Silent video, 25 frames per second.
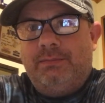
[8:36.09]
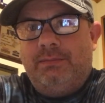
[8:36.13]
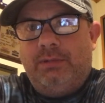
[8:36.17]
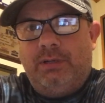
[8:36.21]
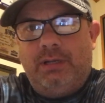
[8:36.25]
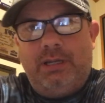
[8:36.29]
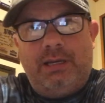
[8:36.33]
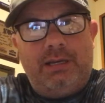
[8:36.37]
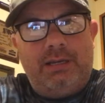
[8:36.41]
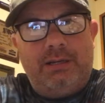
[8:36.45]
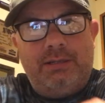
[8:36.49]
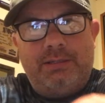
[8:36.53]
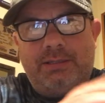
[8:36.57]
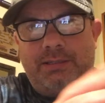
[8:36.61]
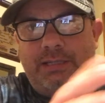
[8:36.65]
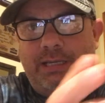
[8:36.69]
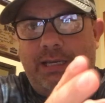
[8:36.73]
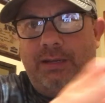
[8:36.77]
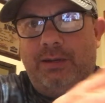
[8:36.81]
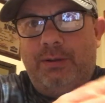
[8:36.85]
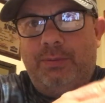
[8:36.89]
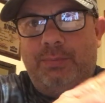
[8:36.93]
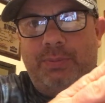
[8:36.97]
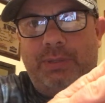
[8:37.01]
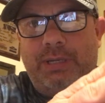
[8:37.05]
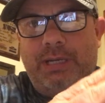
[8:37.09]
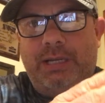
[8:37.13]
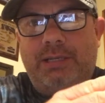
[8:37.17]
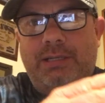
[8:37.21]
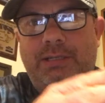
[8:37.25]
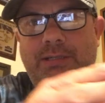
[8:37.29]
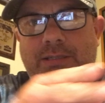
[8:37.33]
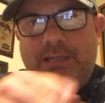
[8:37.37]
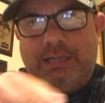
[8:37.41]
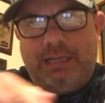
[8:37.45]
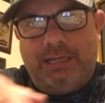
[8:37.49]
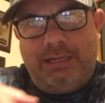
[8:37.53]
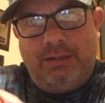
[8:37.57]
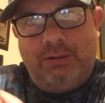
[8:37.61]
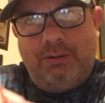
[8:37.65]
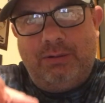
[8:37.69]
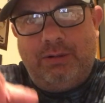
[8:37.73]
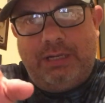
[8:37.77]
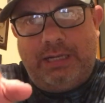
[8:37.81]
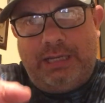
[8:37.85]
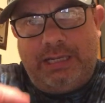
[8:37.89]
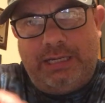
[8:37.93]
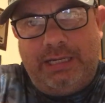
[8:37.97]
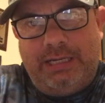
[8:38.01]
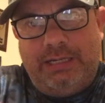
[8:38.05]
A lot of scattered patches. You had
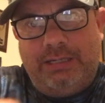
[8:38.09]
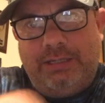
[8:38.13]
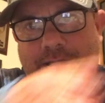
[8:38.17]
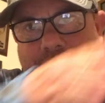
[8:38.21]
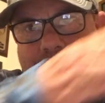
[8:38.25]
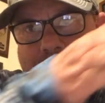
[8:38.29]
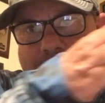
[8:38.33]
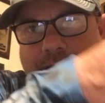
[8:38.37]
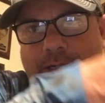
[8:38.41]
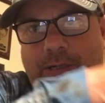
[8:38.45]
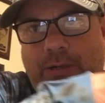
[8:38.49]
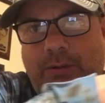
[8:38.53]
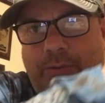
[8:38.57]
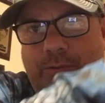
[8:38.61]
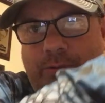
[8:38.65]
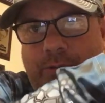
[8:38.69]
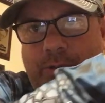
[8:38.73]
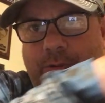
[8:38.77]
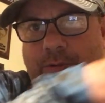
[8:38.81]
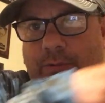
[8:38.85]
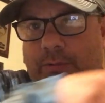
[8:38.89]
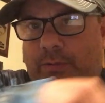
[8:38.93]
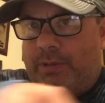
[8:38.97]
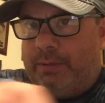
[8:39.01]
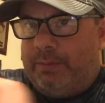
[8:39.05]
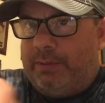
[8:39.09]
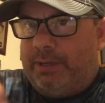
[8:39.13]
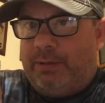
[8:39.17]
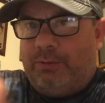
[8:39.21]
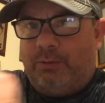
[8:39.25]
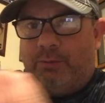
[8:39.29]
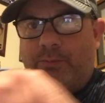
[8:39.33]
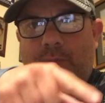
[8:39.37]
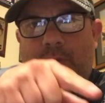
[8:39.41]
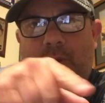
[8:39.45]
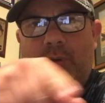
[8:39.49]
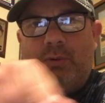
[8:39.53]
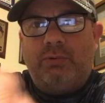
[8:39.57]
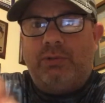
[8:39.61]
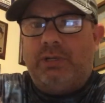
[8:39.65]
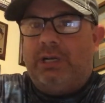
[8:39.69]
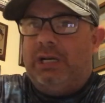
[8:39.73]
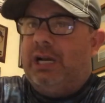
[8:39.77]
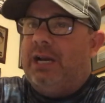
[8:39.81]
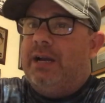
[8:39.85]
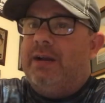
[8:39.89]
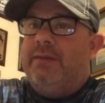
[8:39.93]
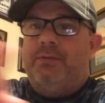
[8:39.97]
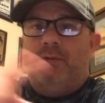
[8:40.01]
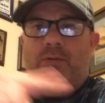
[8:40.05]
little lanes you could go through. I mean, there were boats
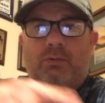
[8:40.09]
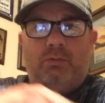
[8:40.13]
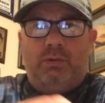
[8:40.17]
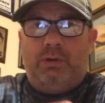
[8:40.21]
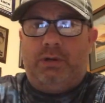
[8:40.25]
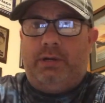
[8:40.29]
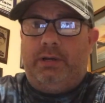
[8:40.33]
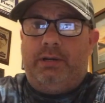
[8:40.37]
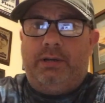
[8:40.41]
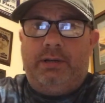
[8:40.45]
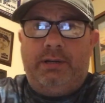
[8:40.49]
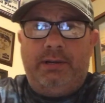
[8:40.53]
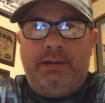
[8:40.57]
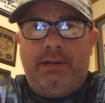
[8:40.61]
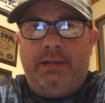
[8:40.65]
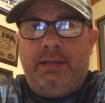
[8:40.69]
everywhere.